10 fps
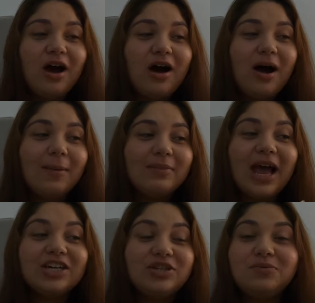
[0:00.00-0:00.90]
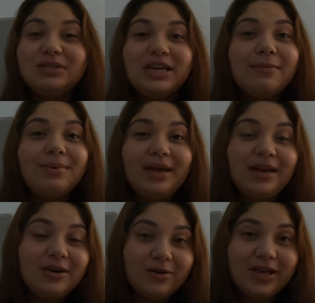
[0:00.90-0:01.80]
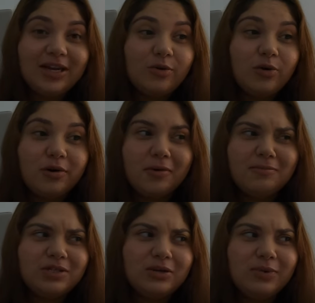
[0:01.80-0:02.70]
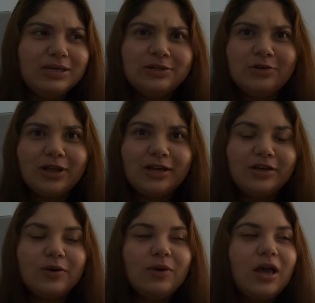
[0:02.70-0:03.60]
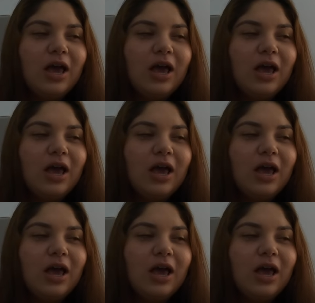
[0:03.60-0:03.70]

um, that she was gonna be in Orlando or she was in Orlando.